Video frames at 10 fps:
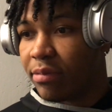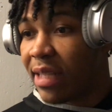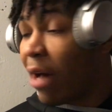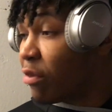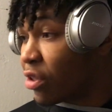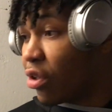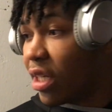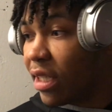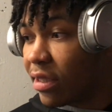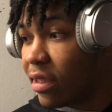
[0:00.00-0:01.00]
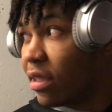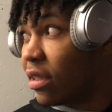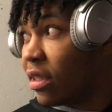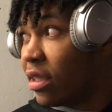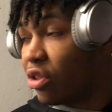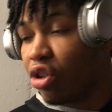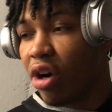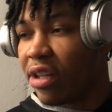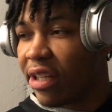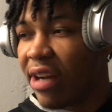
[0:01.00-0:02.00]
Now it's on us to go
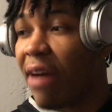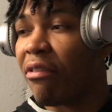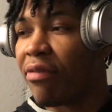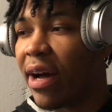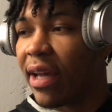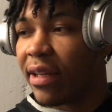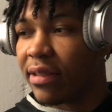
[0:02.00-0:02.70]
out there and have a fight.